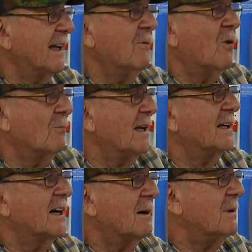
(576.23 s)
They want me to
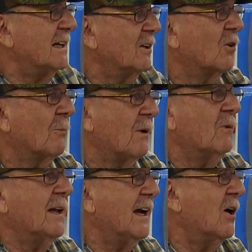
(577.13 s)
come in a little bit
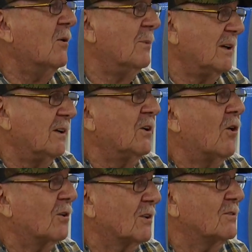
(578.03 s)
when they open to
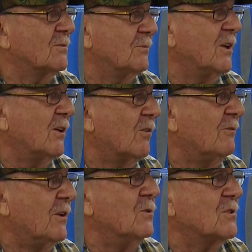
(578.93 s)
talk to, you know,
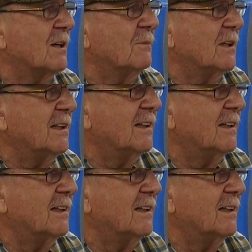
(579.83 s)
view some of the